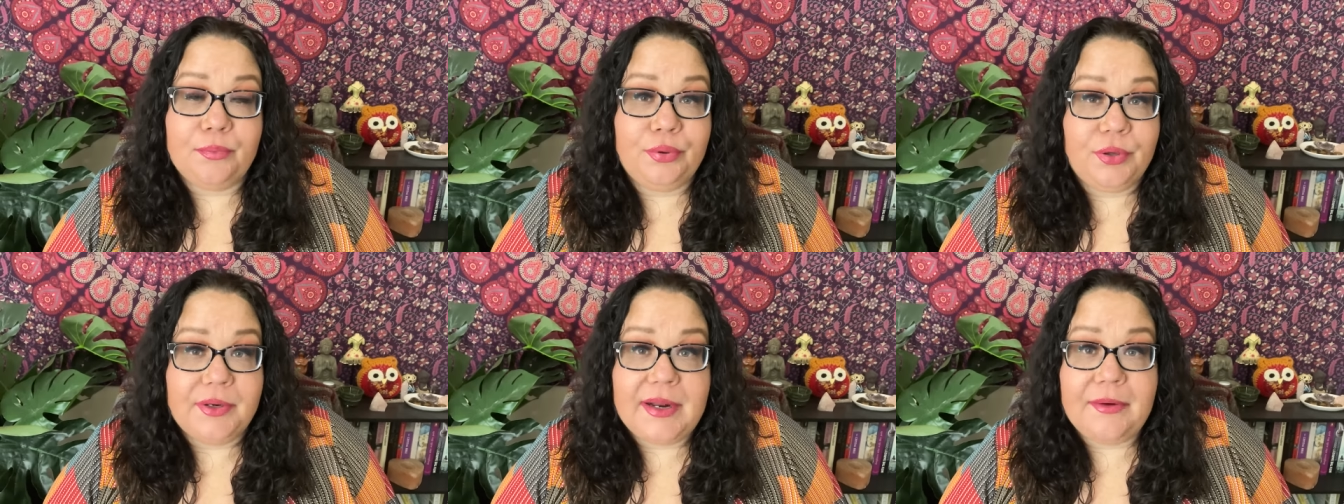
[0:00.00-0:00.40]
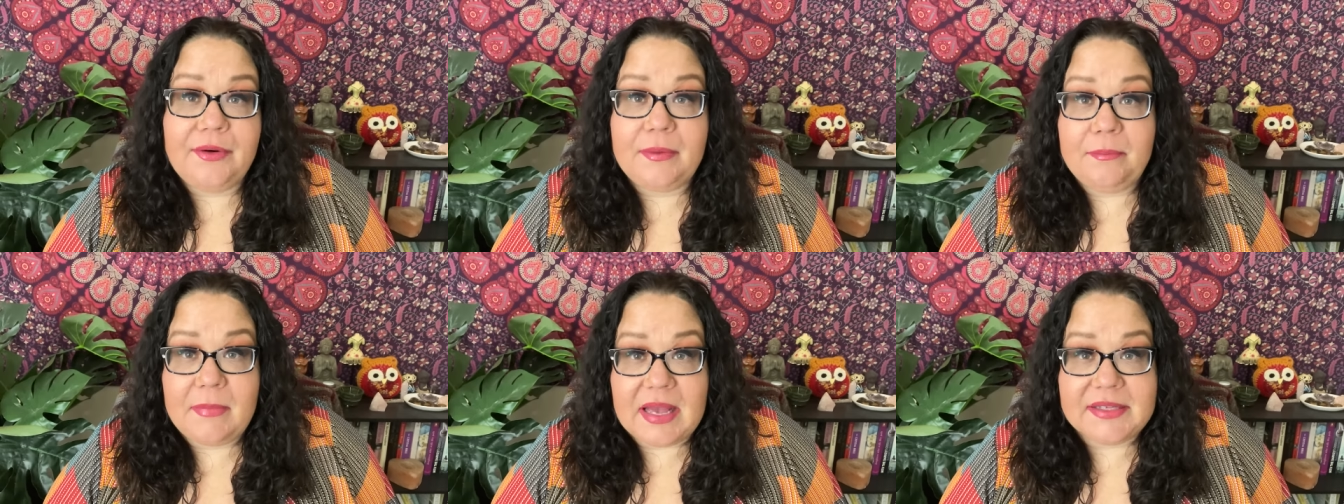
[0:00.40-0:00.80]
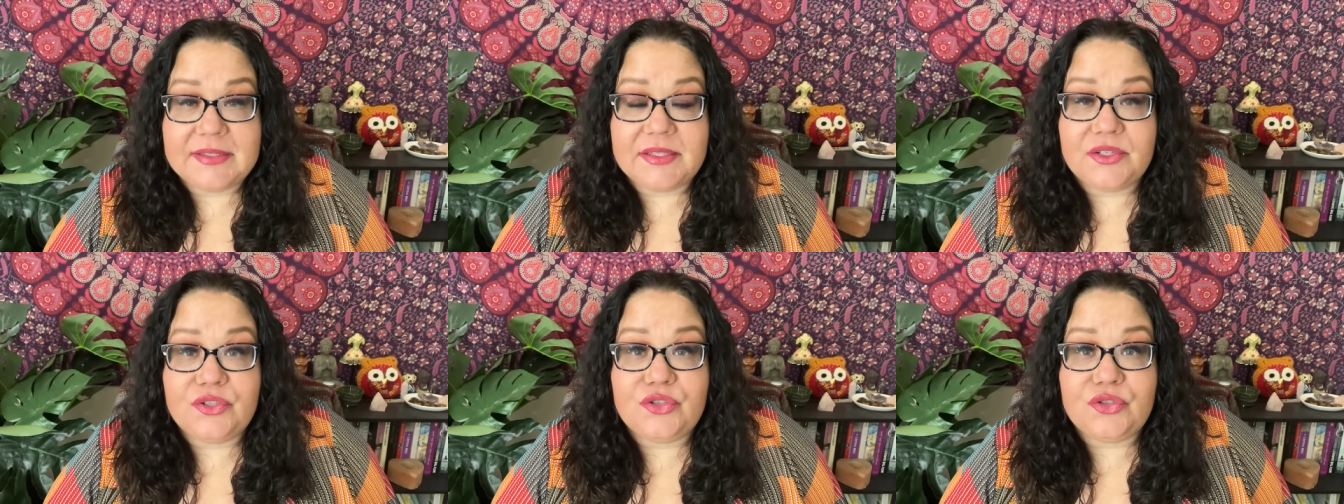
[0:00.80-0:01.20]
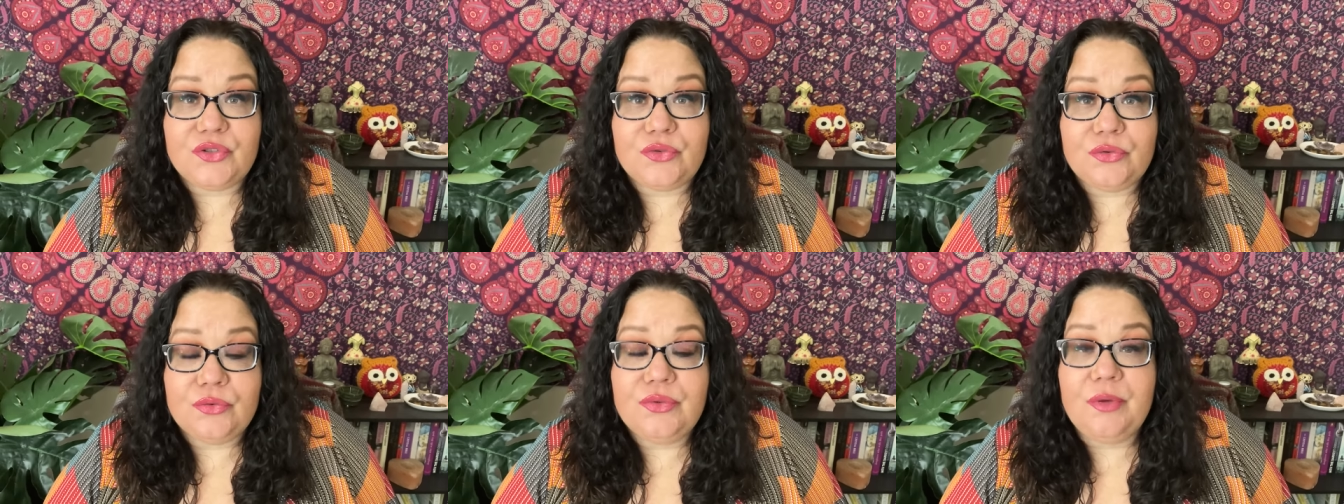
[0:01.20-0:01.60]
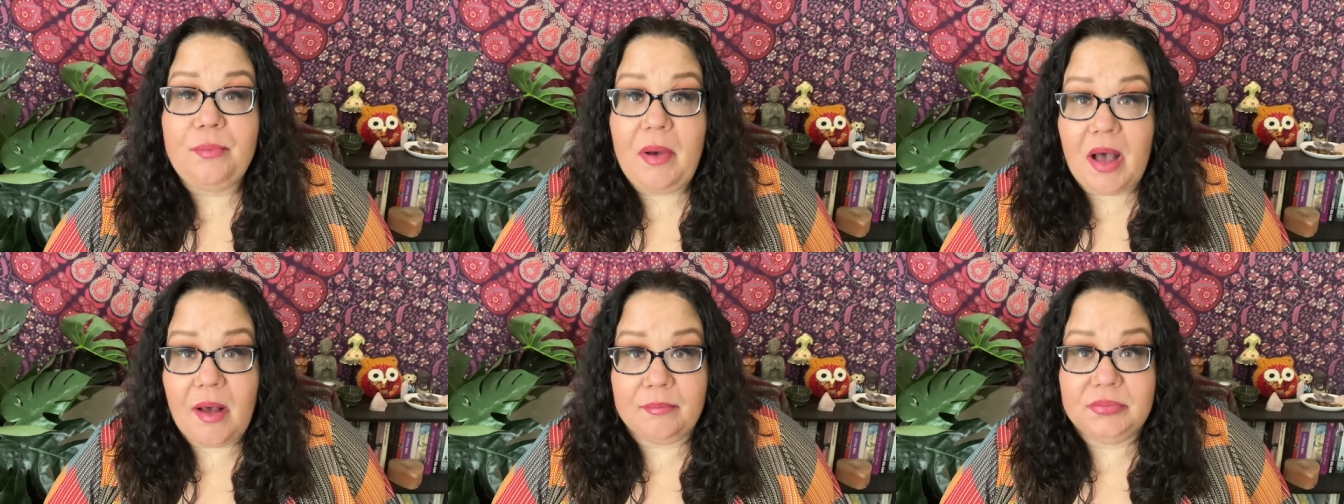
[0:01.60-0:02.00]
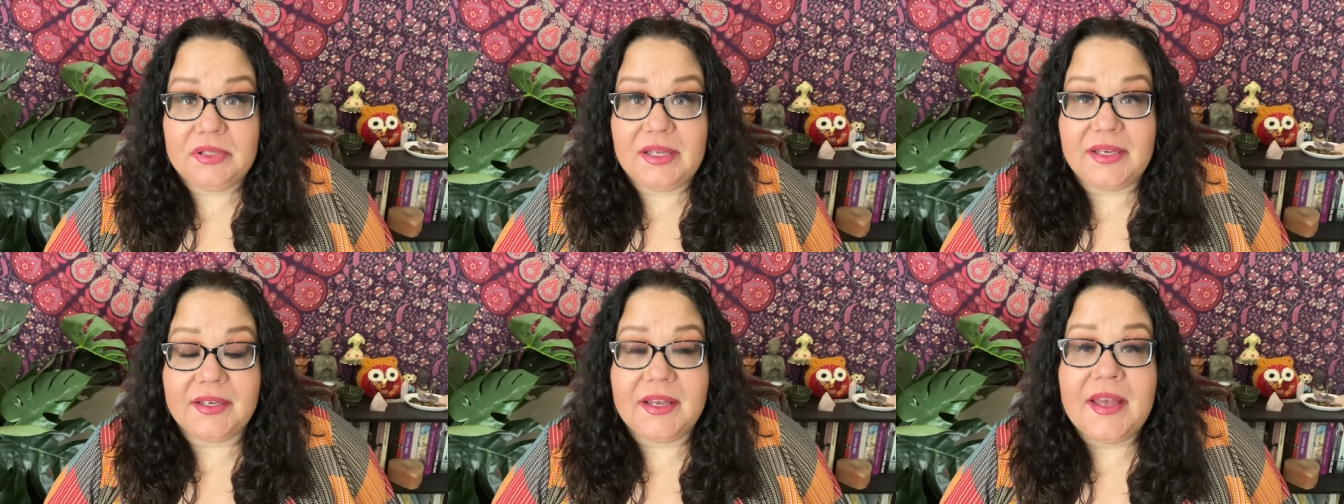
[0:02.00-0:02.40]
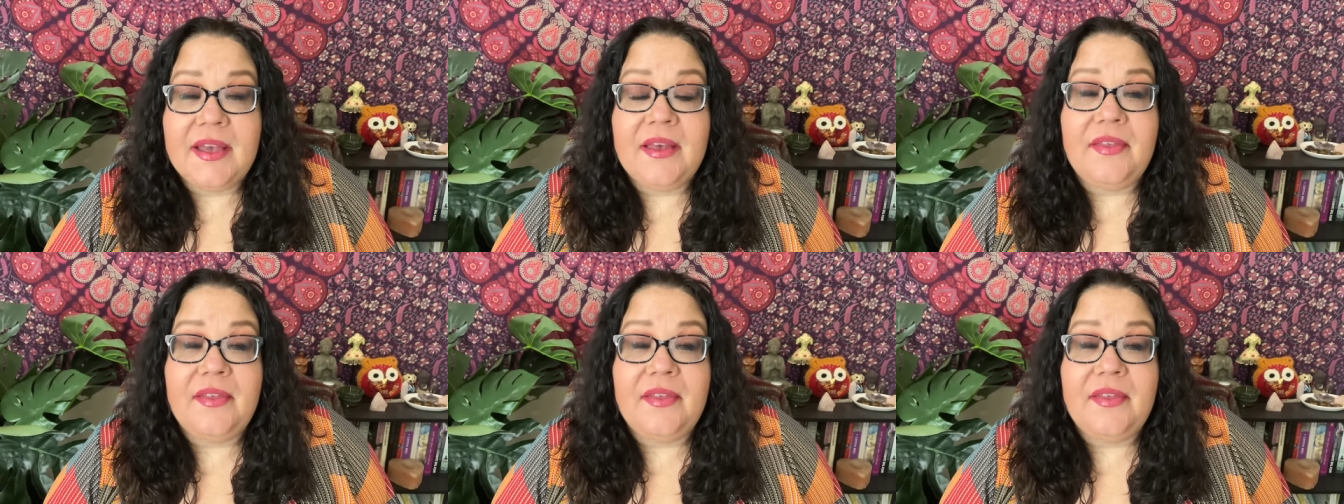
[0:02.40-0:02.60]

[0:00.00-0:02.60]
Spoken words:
put out a message to the public